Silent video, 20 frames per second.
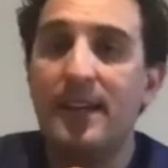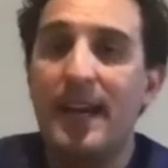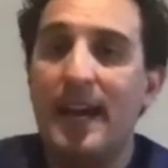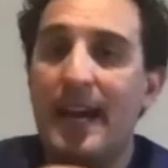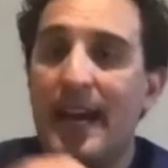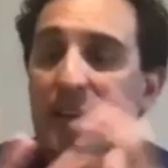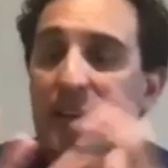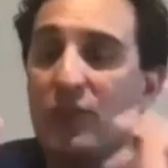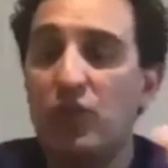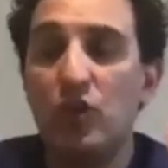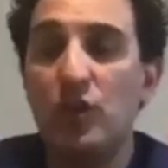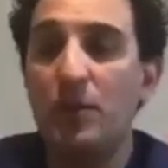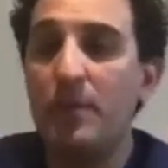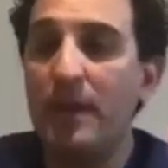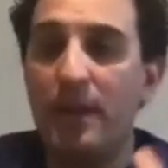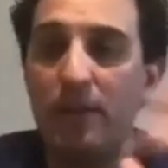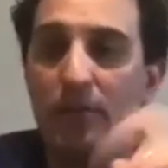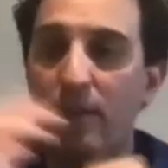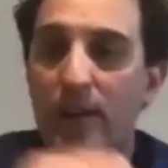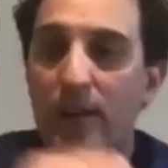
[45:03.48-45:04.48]
has too
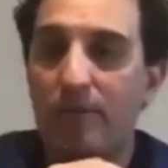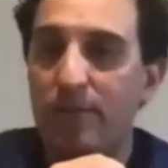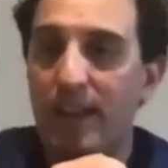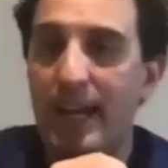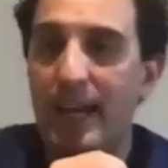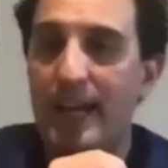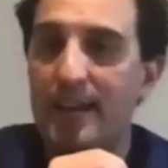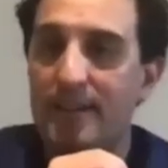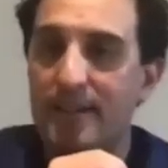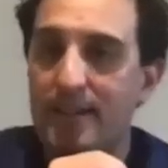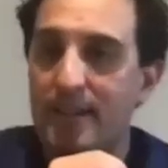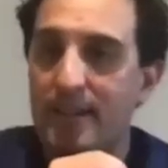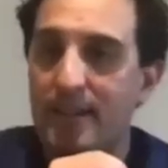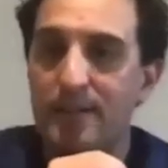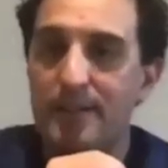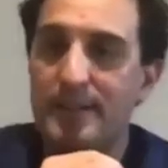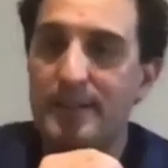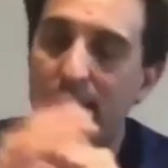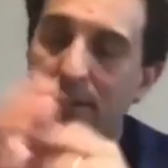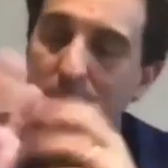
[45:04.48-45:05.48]
many red flags. And I
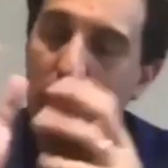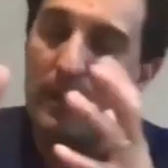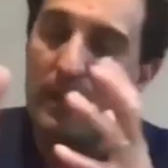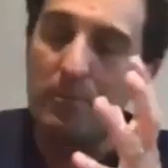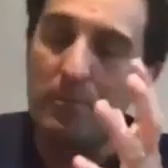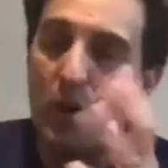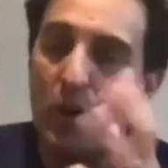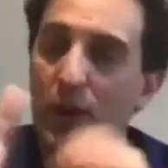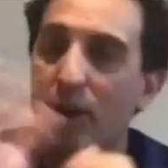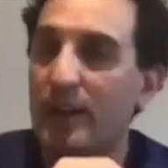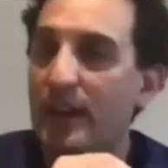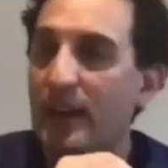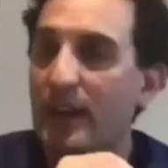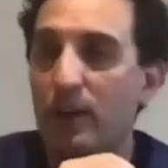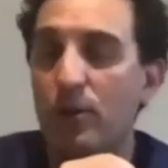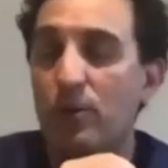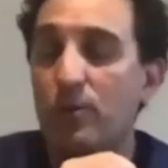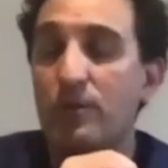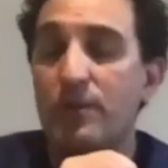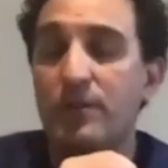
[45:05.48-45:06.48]
would say, look, I'm not going to get a
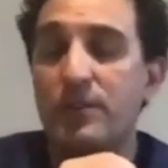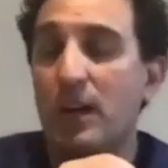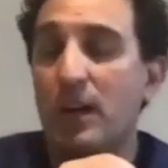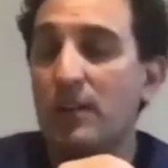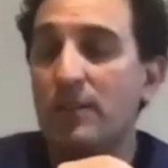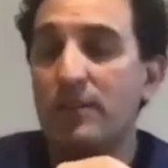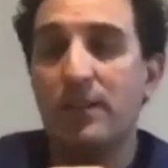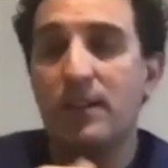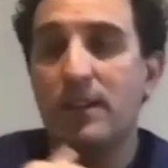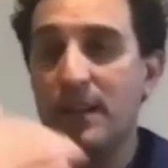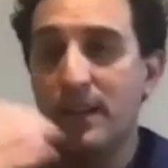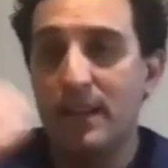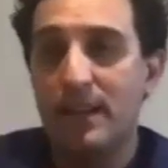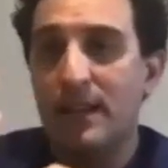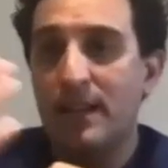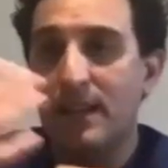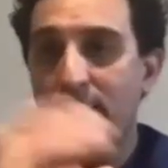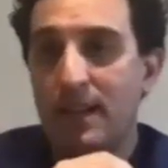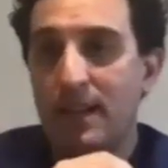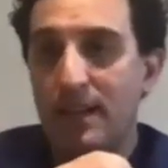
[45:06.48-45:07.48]
good result.
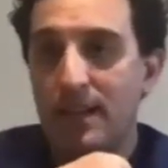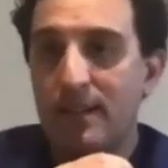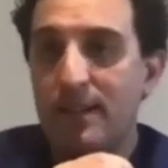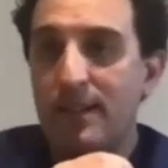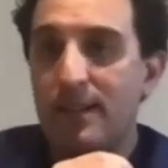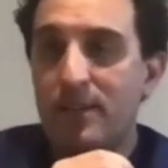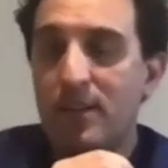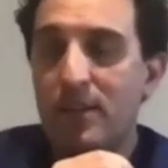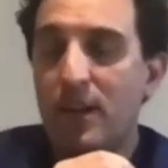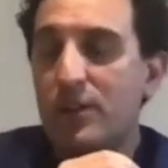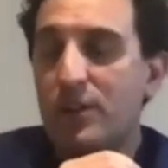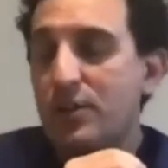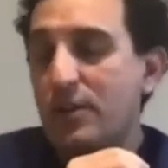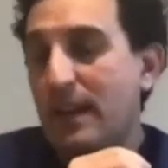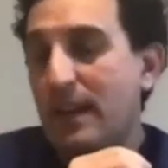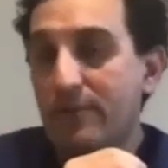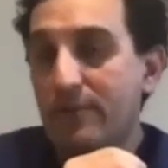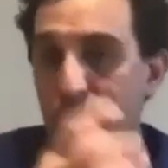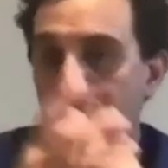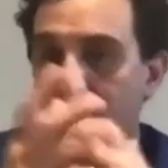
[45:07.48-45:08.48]
This guy should
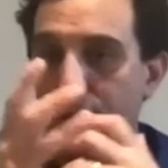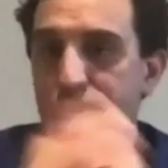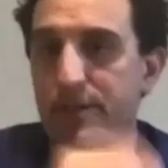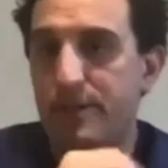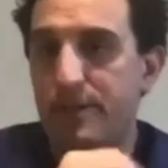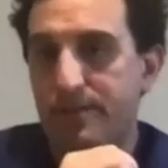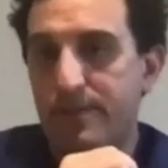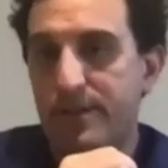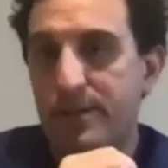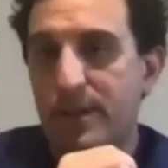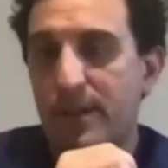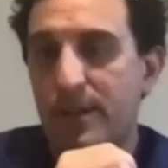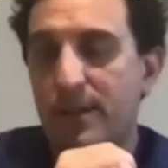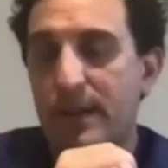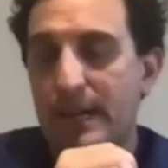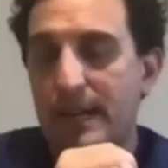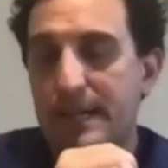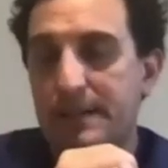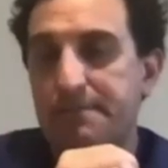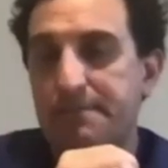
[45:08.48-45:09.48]
have surgery.
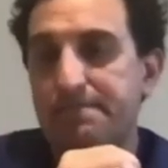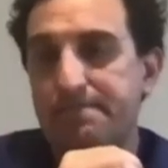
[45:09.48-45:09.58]
So,